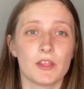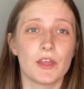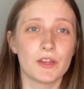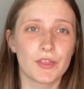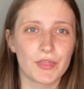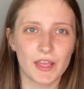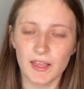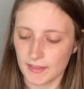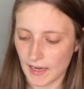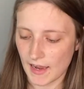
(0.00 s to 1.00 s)
other
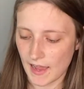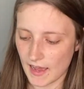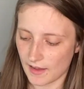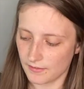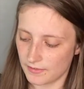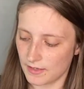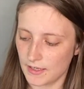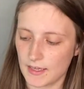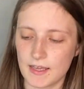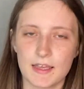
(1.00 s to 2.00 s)
thing that I have
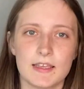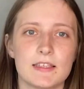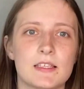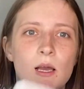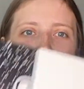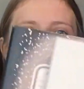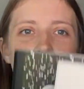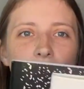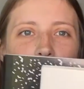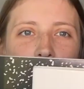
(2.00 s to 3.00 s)
is
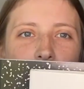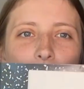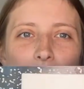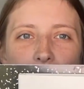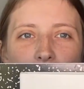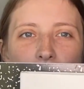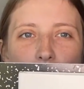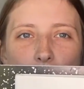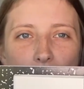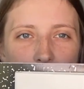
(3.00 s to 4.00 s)
my two
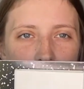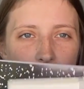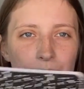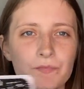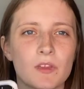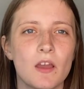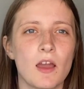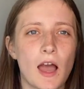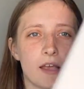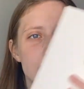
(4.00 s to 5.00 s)
notebooks.
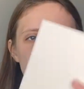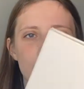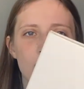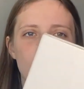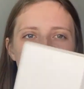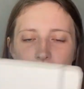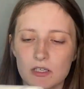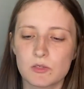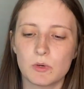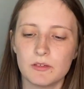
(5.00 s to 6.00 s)
I started off with
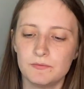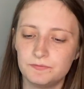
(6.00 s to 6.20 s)
this one.